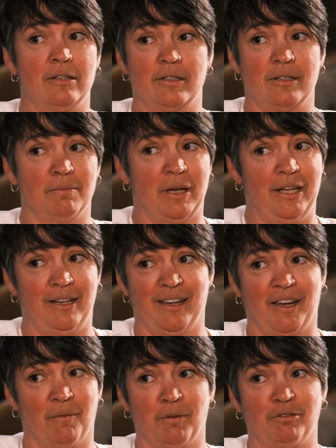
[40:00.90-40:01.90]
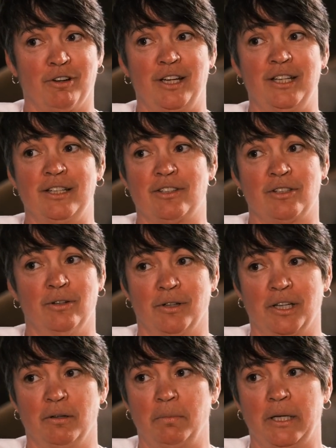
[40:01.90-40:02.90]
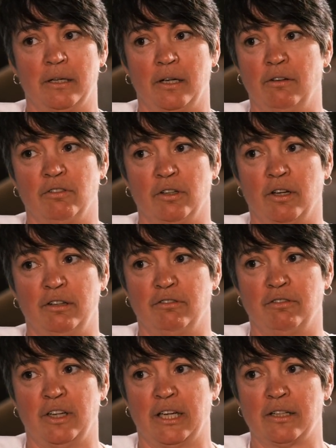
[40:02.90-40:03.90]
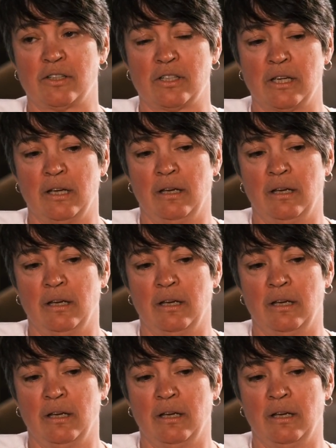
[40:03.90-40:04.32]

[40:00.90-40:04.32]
years in the making. I'm afraid it's not going to be an overnight fix.